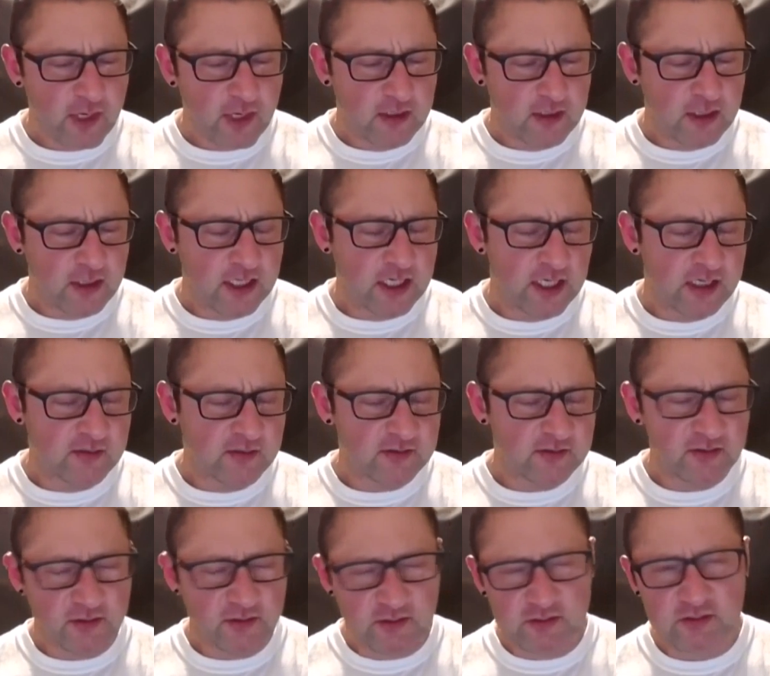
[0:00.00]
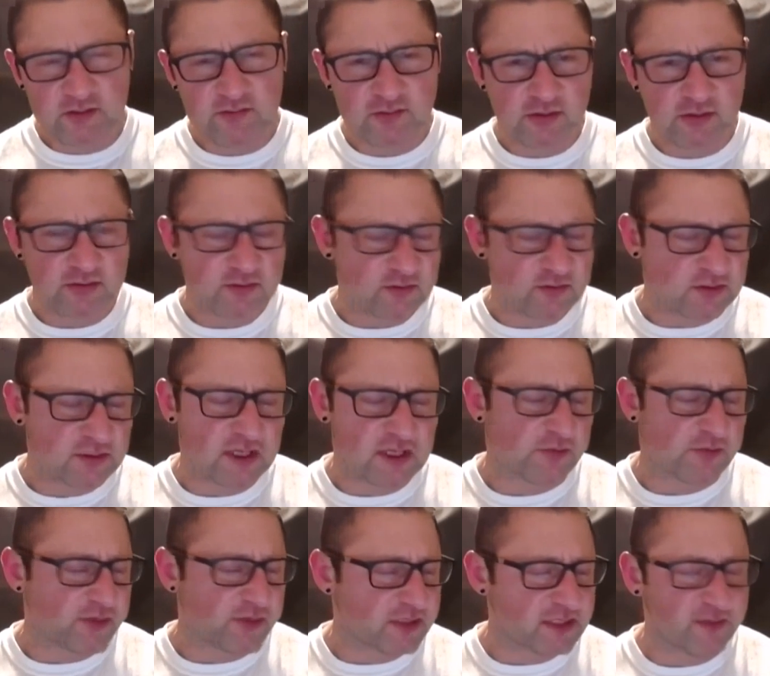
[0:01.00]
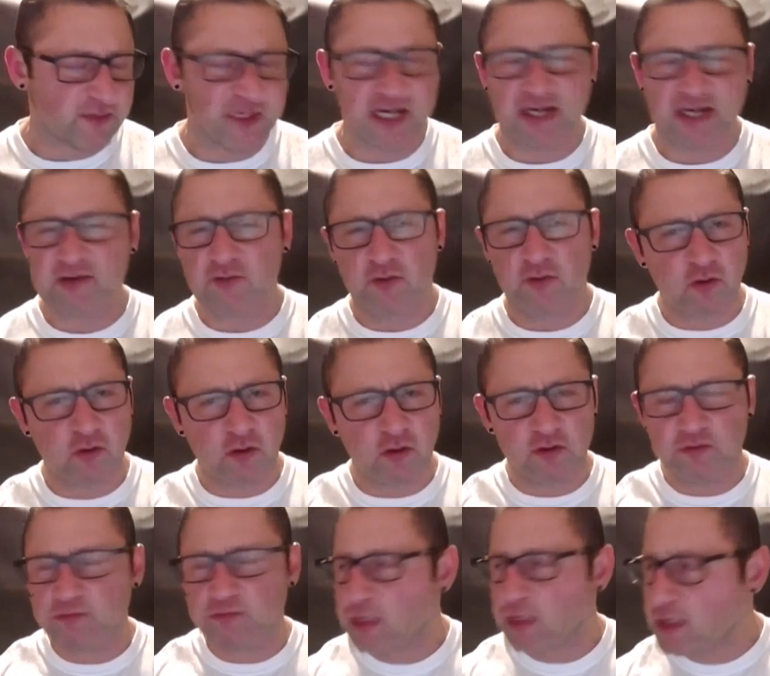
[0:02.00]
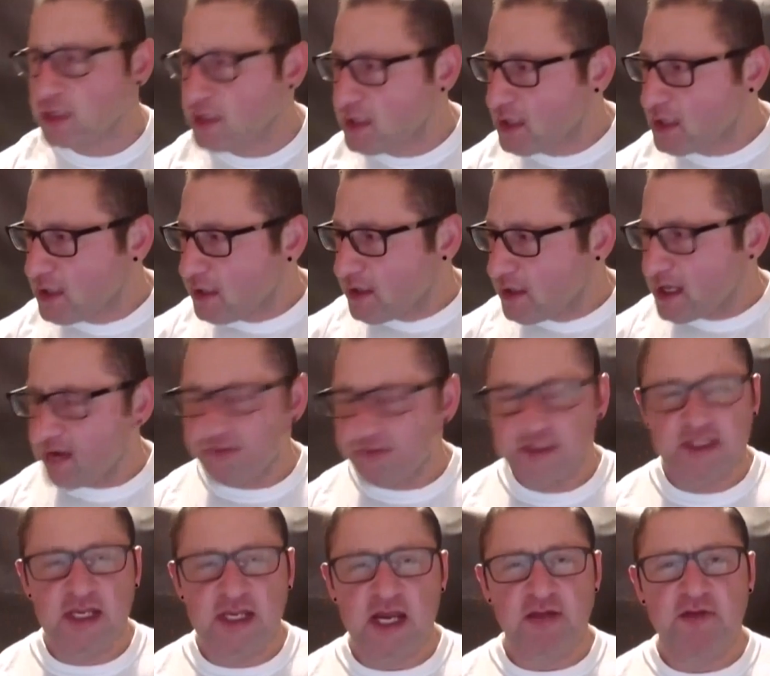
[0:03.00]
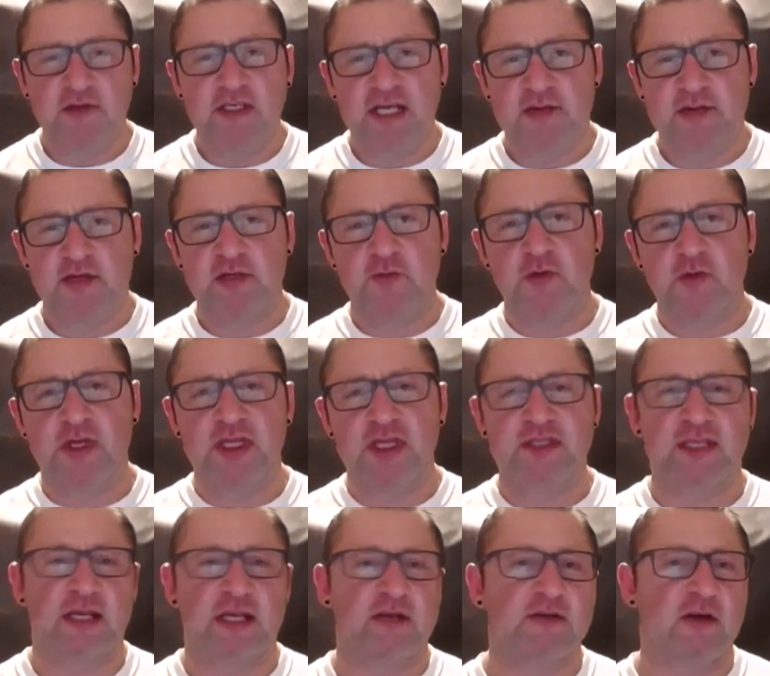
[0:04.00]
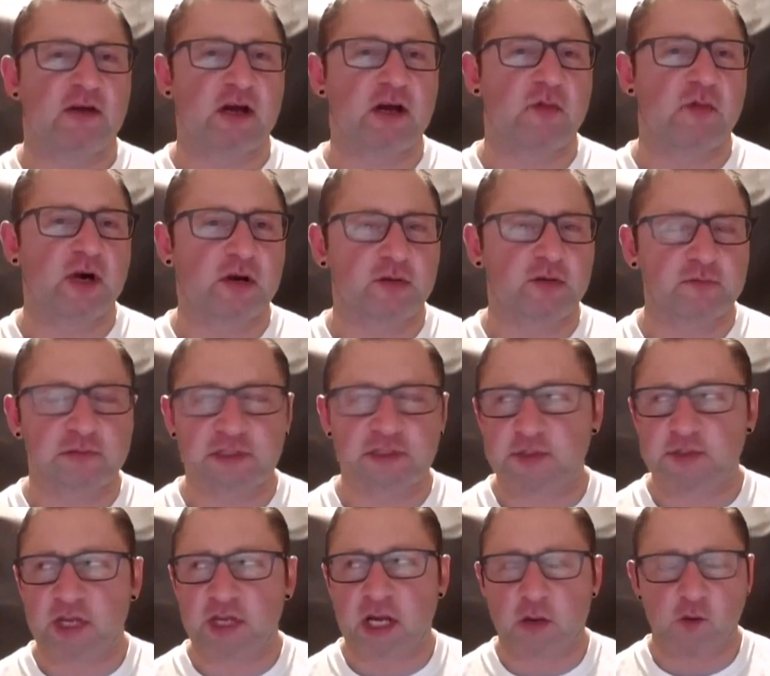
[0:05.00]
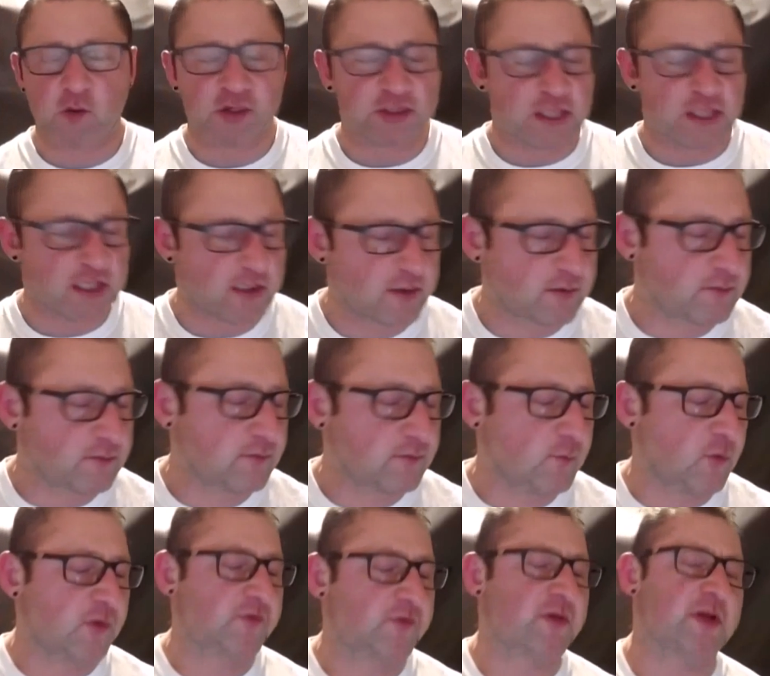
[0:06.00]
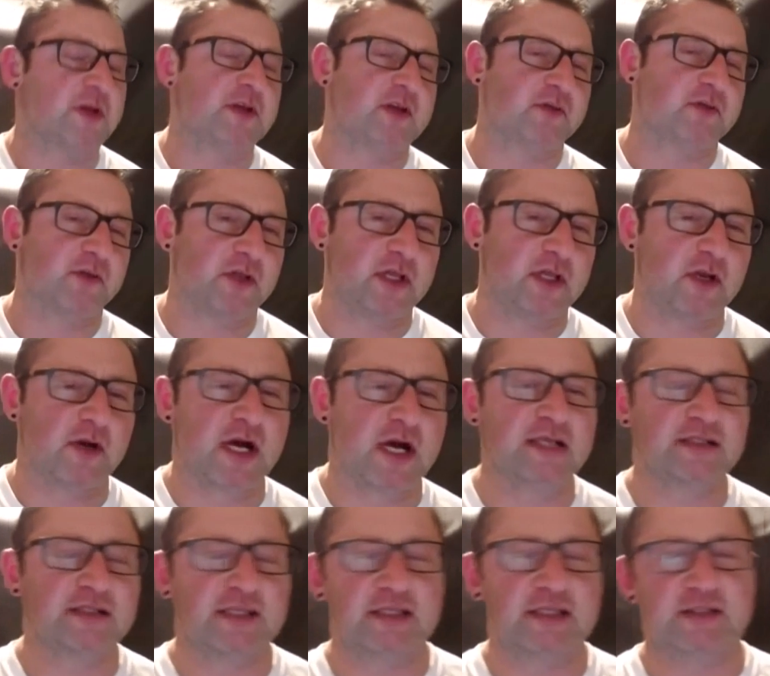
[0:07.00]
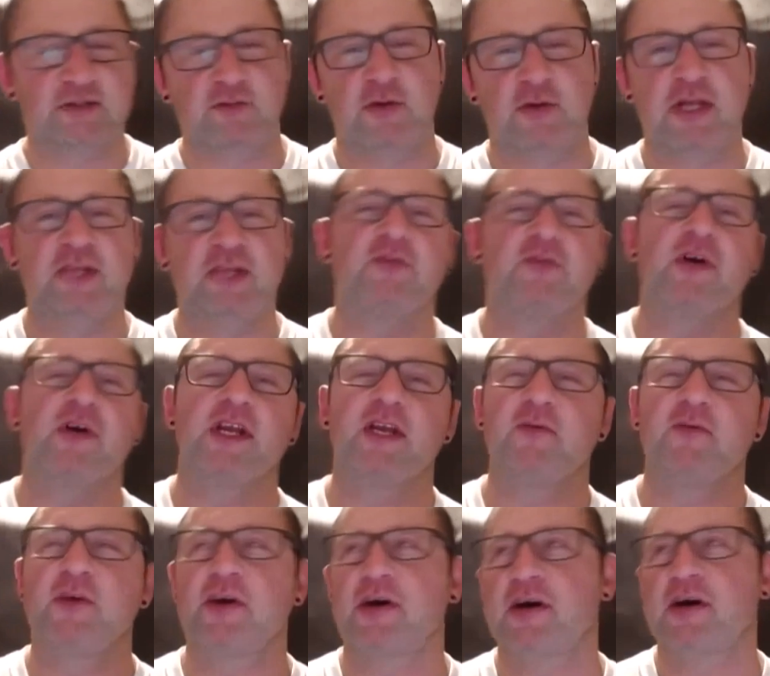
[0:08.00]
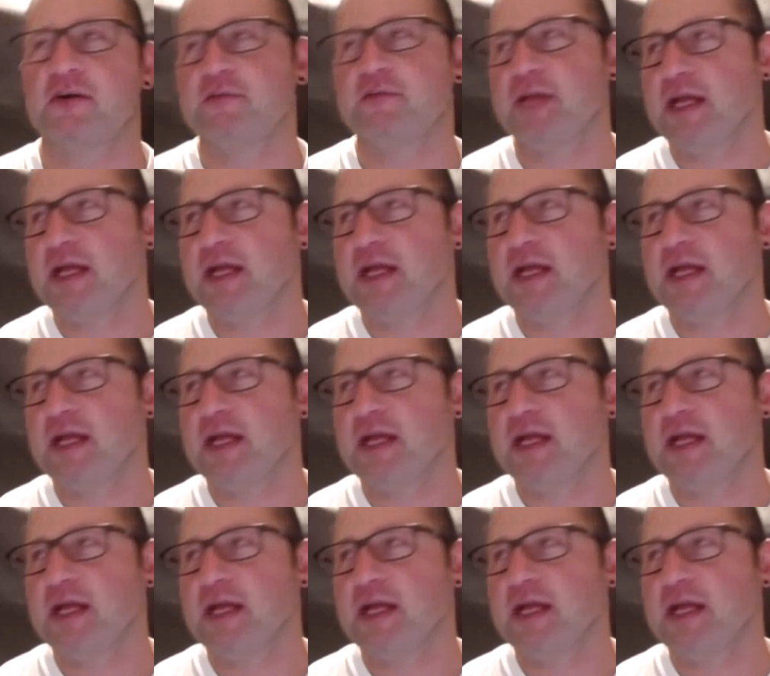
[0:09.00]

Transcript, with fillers: Uh, so those are those are just a couple things. I mean, I could do a whole every every time I do one of these, I could talk about something I wish I could would have done differently. You know, hindsight's twenty twenty. We all,